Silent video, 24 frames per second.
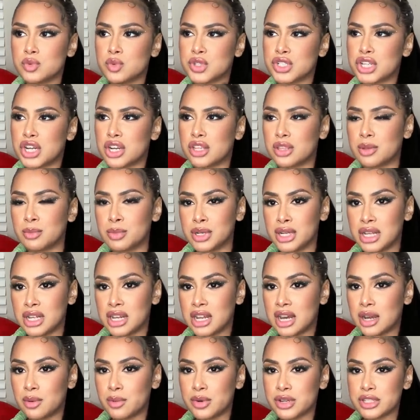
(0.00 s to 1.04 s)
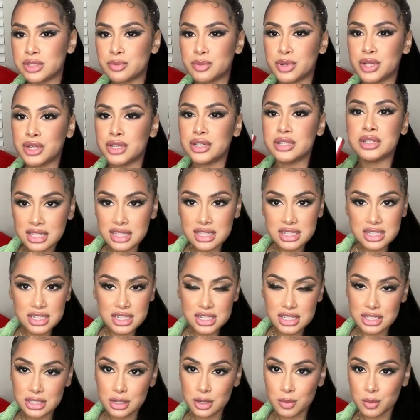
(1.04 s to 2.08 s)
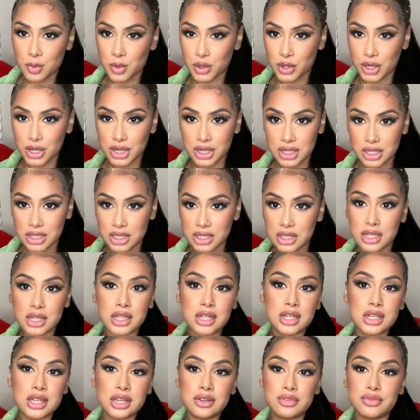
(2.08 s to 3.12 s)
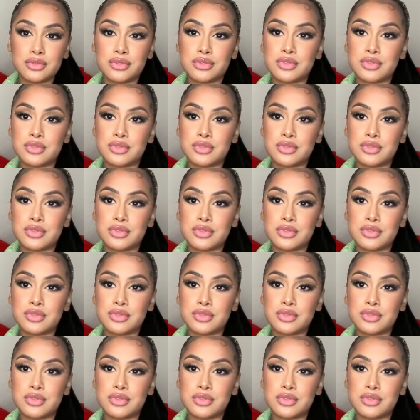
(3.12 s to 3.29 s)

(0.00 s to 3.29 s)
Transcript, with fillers: which are the bloodline ones, but these just look more clean and